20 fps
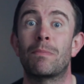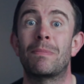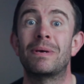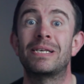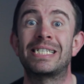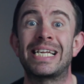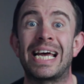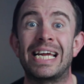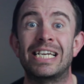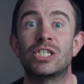
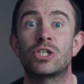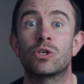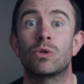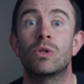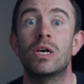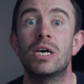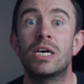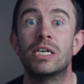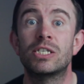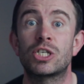
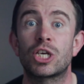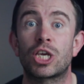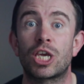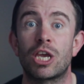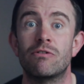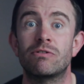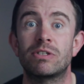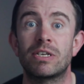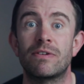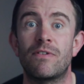potential
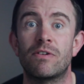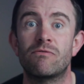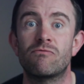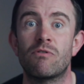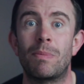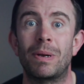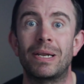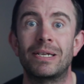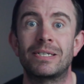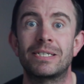security
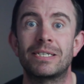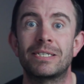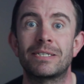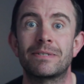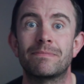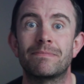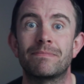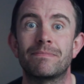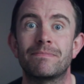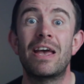vulnerabilities.